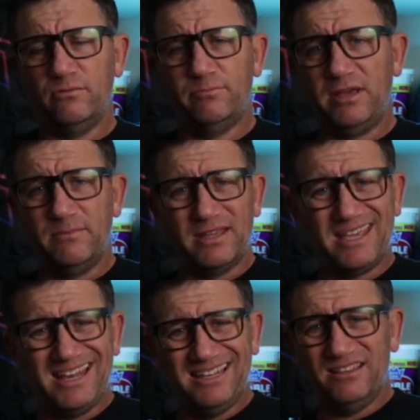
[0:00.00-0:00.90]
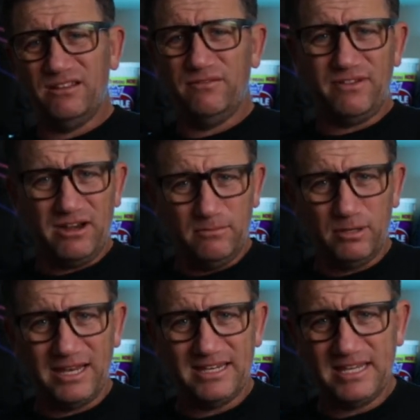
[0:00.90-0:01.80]
Peter McKinnon, the
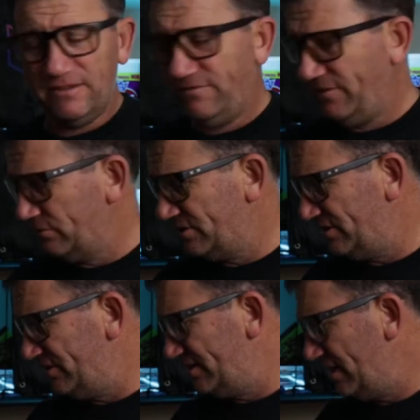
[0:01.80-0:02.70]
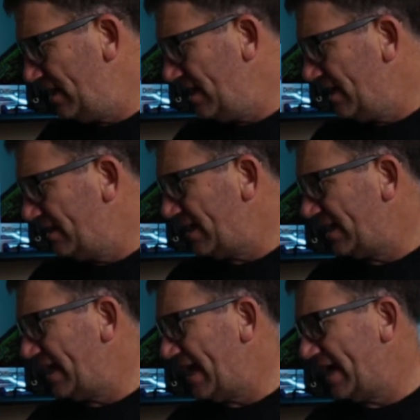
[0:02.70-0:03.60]
variable ND filters that
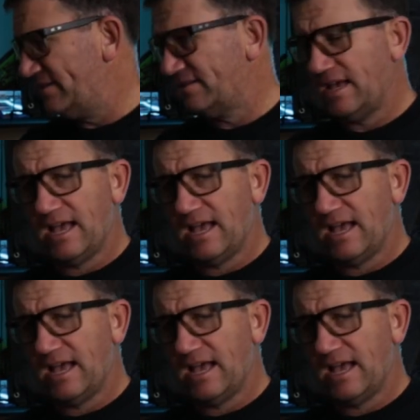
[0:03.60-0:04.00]
he has,